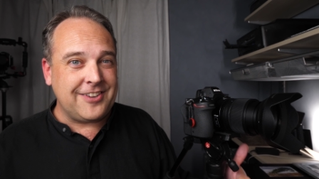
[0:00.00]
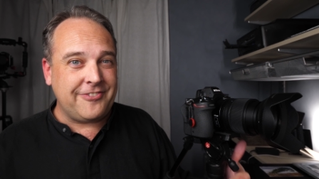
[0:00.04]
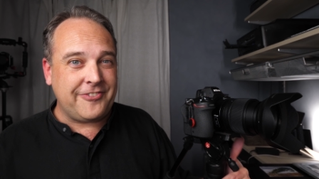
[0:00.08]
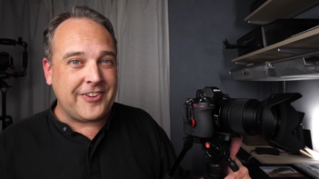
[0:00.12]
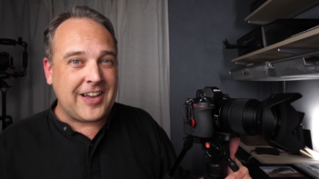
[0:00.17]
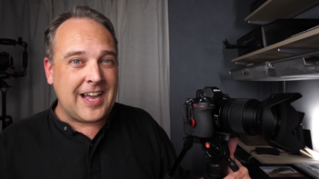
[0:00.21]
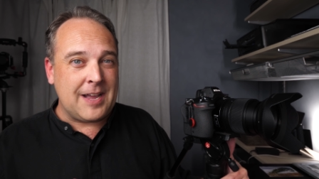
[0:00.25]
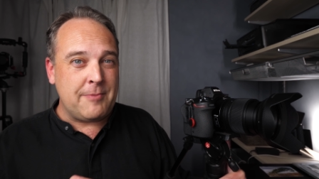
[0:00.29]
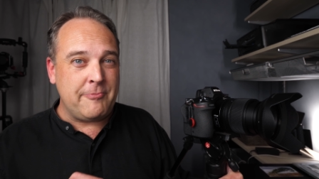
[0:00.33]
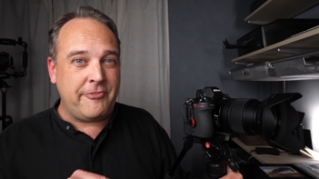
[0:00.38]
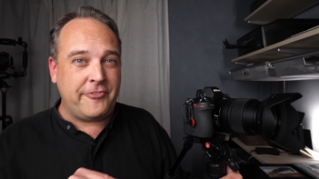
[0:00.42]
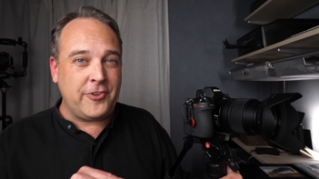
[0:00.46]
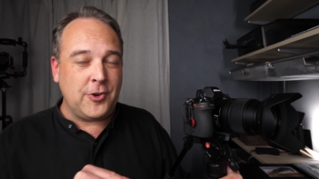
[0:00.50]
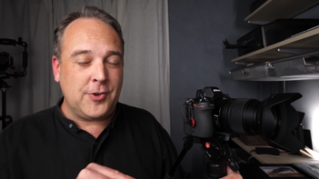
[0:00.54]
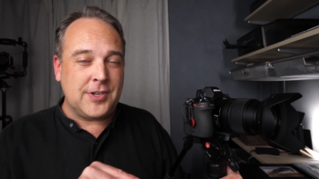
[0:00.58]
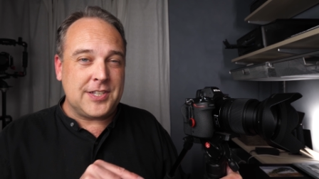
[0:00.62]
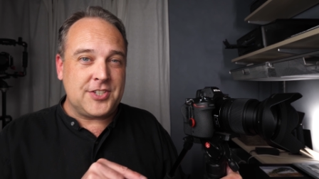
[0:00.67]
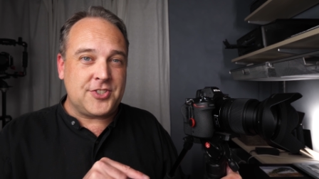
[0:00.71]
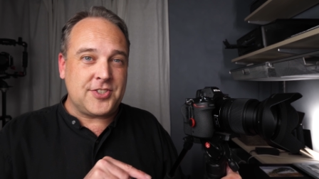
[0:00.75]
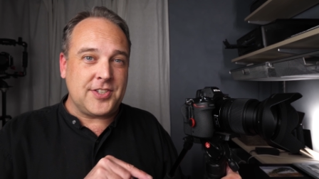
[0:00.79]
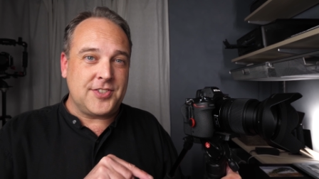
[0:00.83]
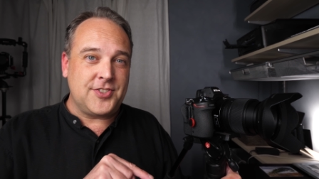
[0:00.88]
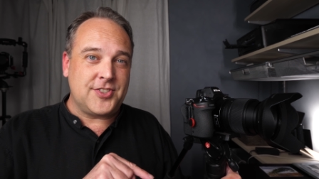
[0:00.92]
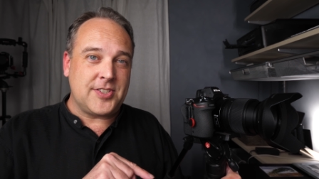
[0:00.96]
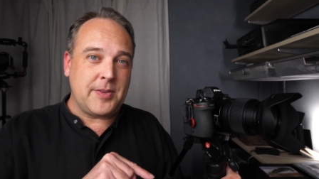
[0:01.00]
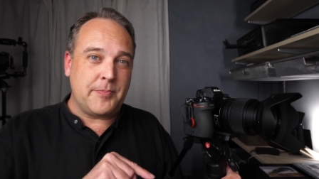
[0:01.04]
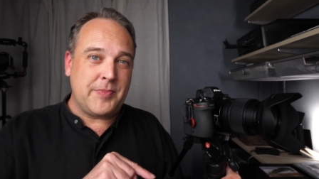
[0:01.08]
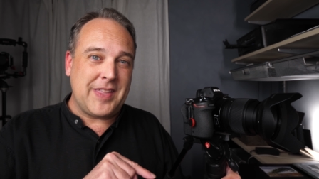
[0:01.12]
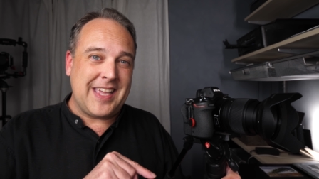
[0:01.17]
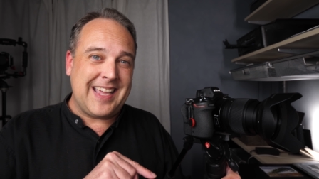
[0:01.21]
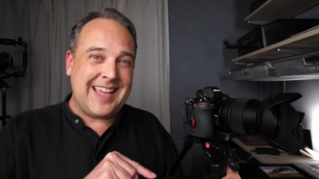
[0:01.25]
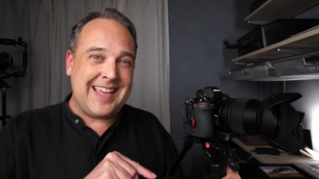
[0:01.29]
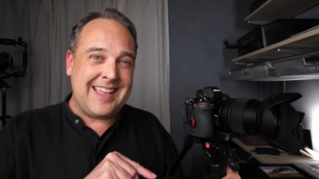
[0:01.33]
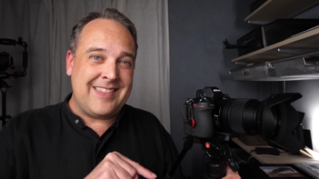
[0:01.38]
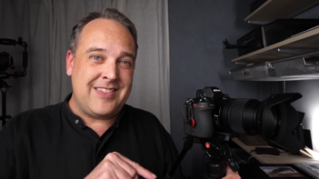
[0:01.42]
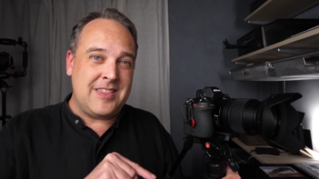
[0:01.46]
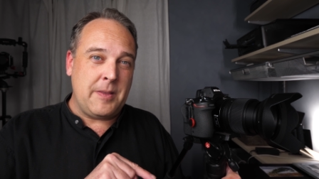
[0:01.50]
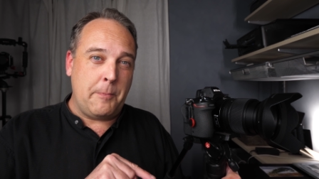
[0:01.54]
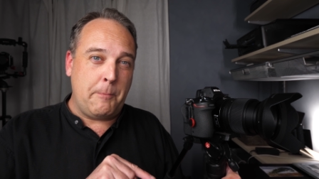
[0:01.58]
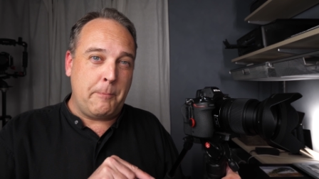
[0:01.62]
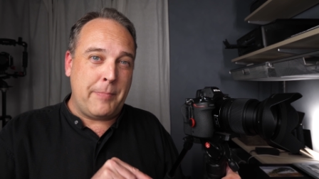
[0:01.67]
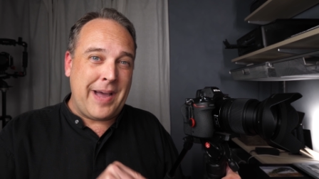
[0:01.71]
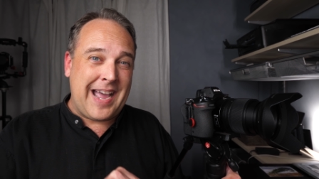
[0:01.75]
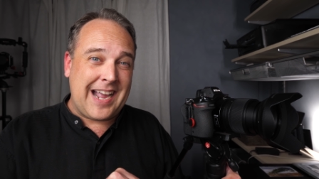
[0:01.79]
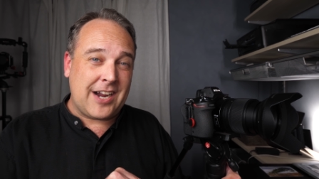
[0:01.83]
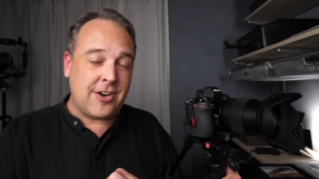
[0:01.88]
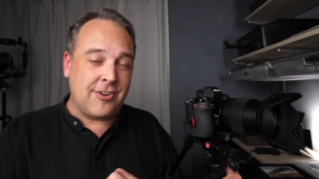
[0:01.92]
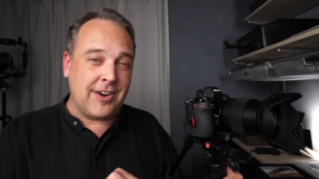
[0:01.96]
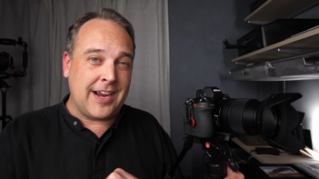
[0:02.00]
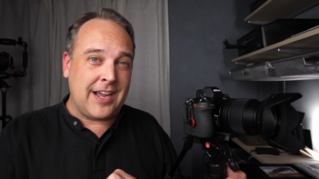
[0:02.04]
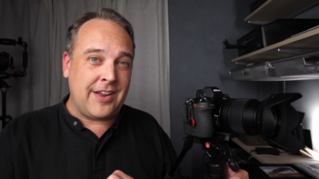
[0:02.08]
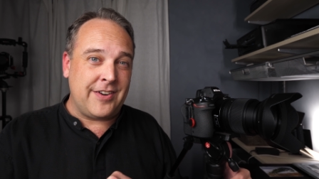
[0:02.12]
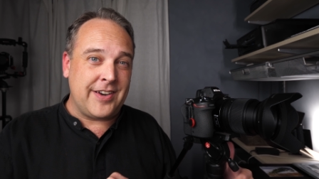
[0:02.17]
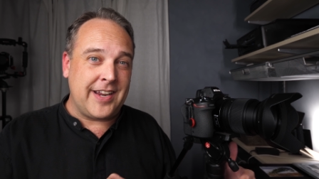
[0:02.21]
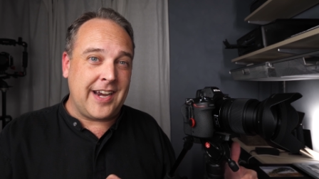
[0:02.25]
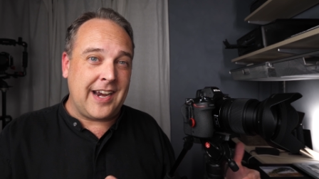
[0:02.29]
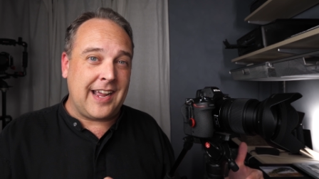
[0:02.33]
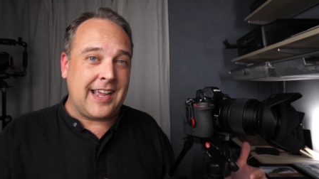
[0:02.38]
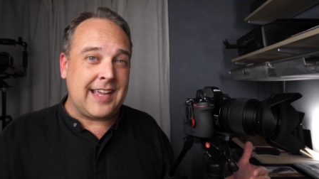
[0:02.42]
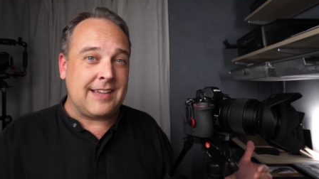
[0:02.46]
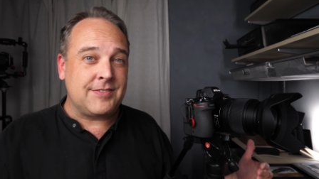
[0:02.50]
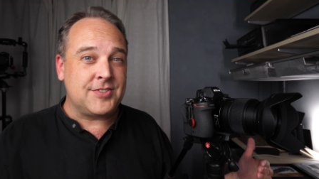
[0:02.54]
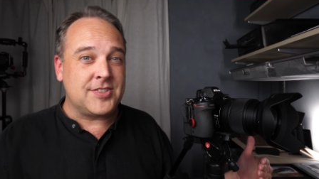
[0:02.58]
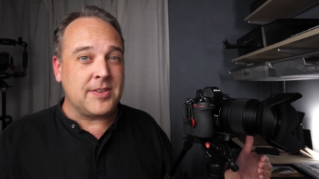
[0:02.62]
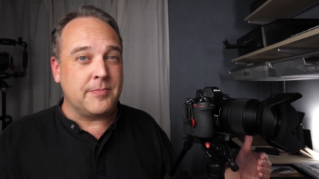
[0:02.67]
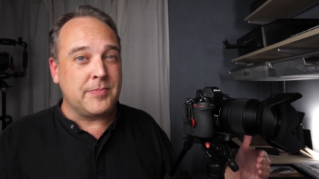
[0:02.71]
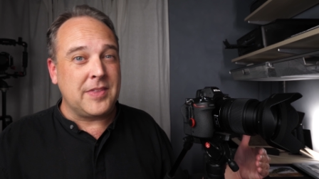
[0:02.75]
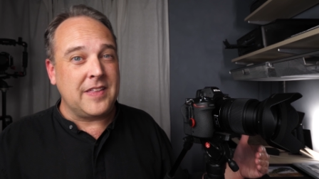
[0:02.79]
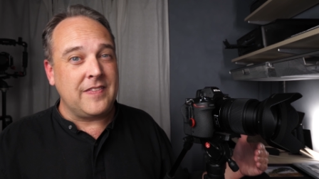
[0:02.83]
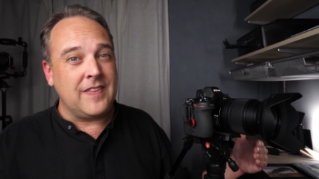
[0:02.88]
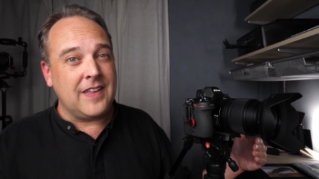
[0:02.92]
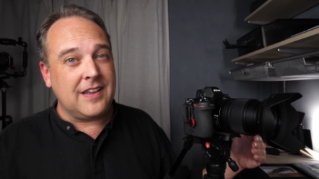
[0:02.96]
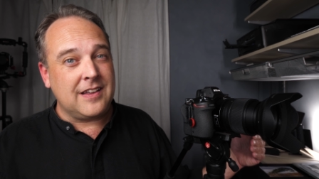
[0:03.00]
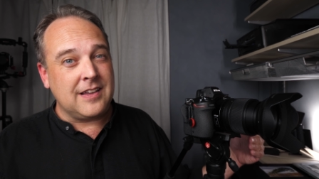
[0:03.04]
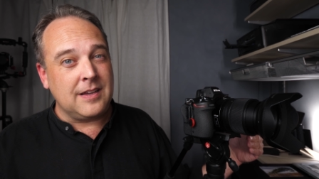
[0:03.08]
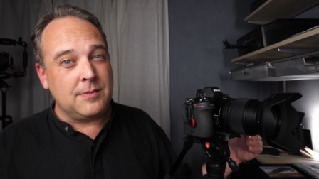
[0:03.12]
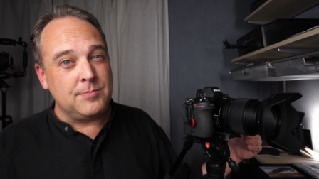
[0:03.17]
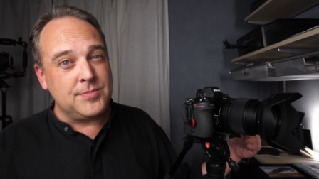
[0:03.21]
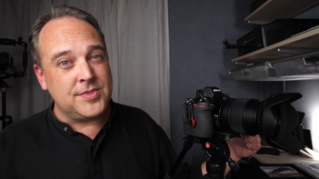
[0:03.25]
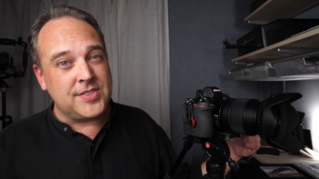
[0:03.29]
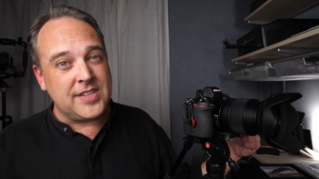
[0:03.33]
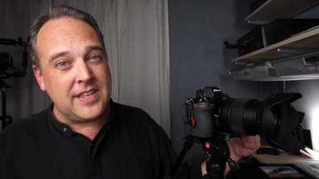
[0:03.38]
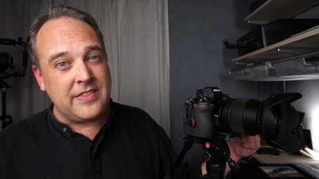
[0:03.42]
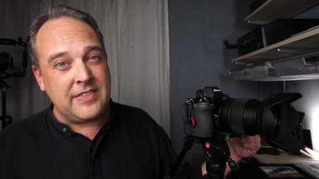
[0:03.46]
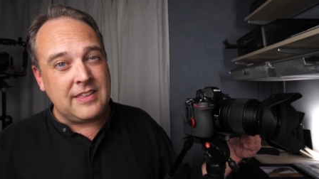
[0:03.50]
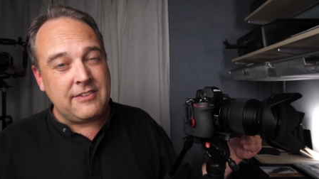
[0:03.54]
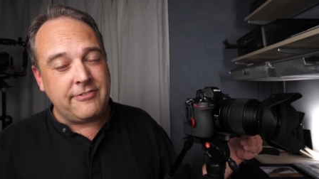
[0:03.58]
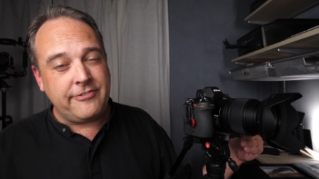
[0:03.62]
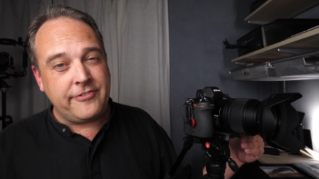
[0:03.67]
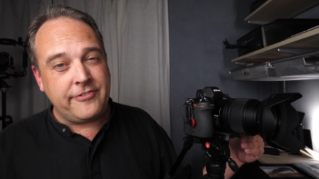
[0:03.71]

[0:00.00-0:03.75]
if I'm focused on something in the background and I have something that comes in the